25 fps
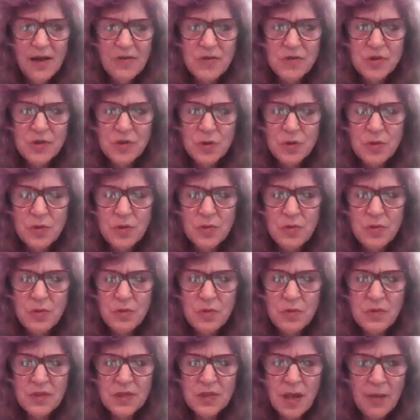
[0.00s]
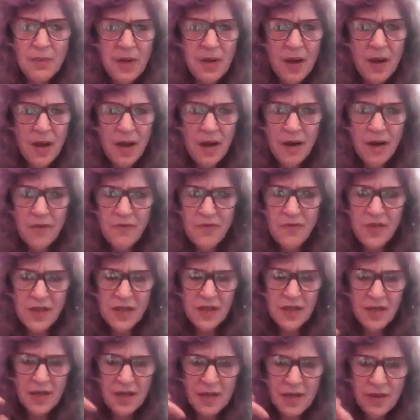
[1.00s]
So some of
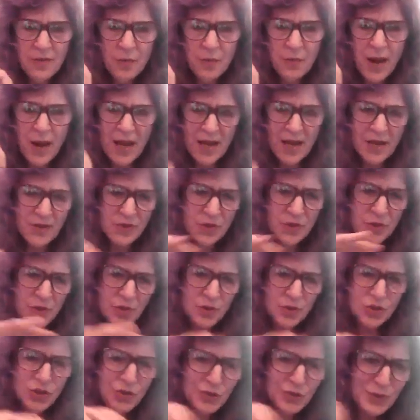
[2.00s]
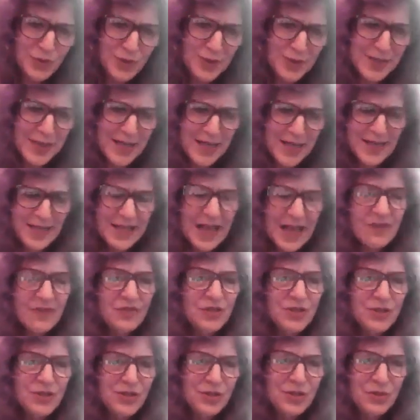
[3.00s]
the ways you choose these have
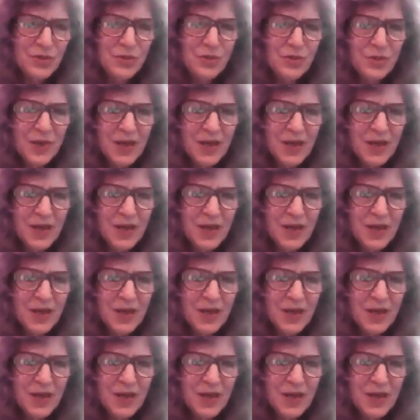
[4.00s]
to do